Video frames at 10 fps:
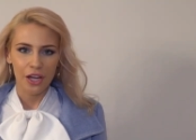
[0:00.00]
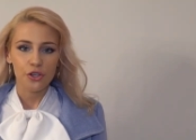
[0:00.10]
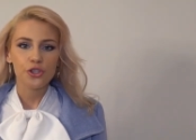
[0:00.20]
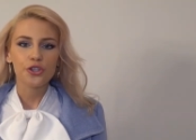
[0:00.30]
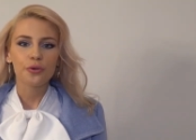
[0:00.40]

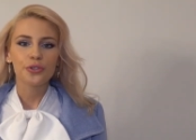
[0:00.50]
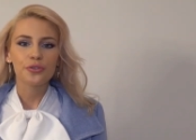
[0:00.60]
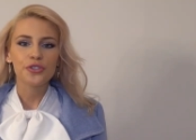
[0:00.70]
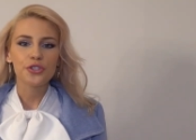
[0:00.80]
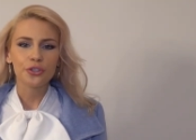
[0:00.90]
show
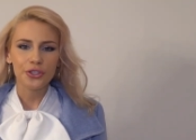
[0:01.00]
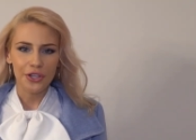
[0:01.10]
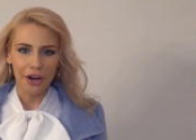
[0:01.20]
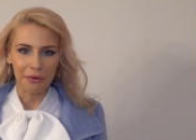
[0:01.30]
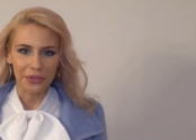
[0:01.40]
your
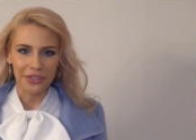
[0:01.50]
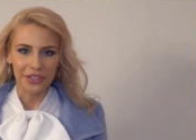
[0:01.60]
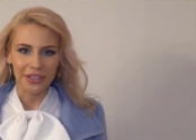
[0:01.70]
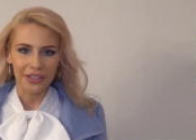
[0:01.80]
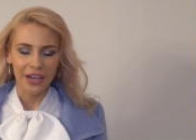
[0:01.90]

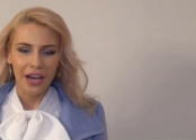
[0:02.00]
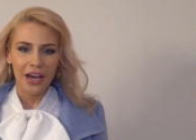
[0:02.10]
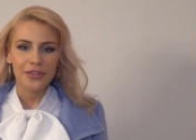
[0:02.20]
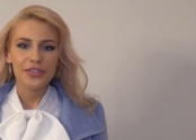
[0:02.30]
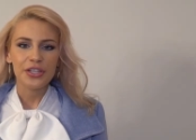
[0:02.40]
solidarity
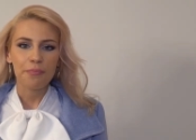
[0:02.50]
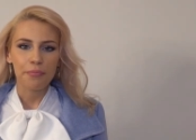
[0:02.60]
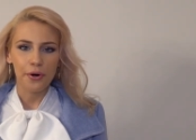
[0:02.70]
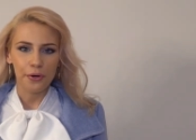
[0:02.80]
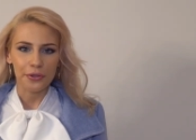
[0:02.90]
and
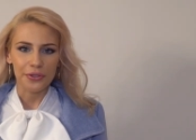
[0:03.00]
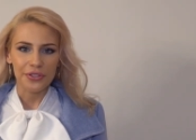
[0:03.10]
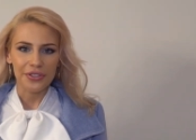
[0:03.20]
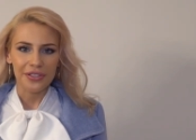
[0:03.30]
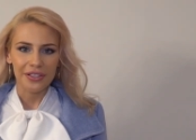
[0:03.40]
support